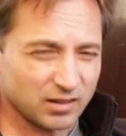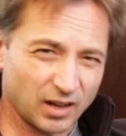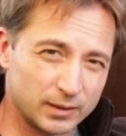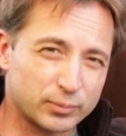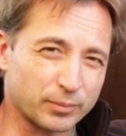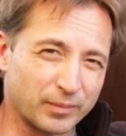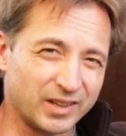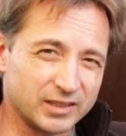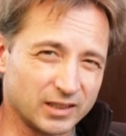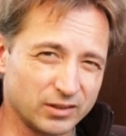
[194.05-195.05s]
I brought
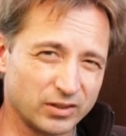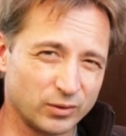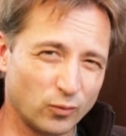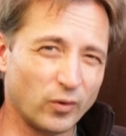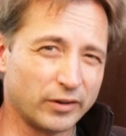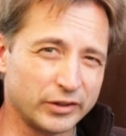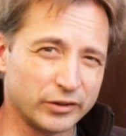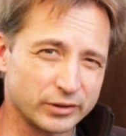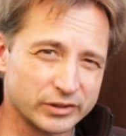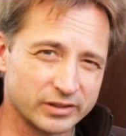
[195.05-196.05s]
mine out. Where are
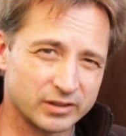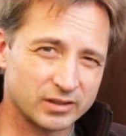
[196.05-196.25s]
yours?